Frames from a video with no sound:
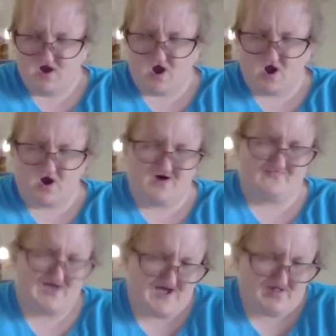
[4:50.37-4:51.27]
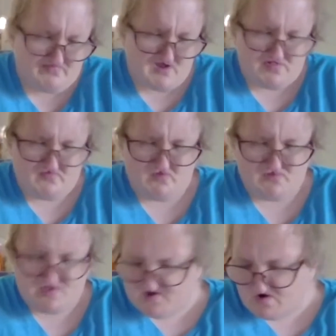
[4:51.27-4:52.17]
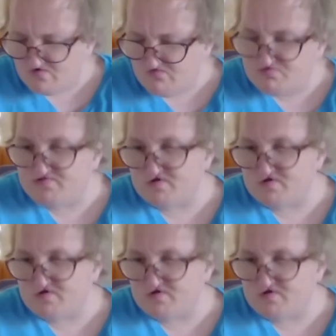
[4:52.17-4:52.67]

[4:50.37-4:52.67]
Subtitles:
aspects of themselves,